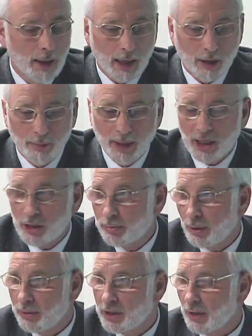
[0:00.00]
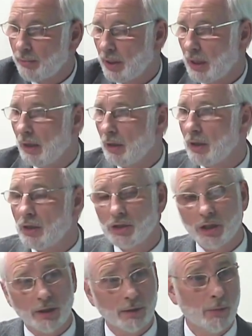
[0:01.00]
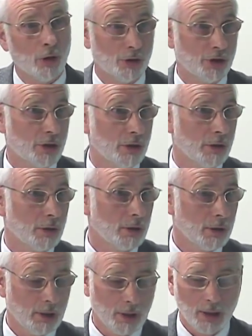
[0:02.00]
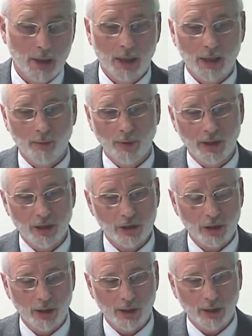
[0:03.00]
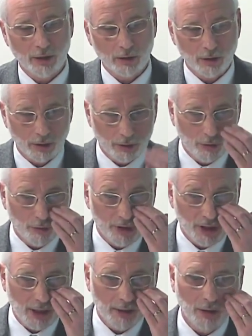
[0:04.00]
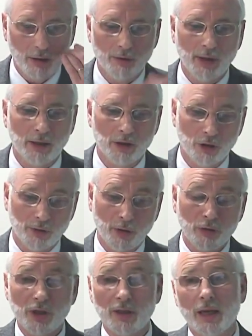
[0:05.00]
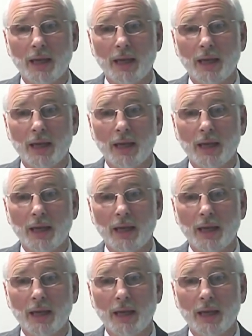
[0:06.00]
Arabic is probably something he learns at the mosque when he's learning to recite the Quran. So those are the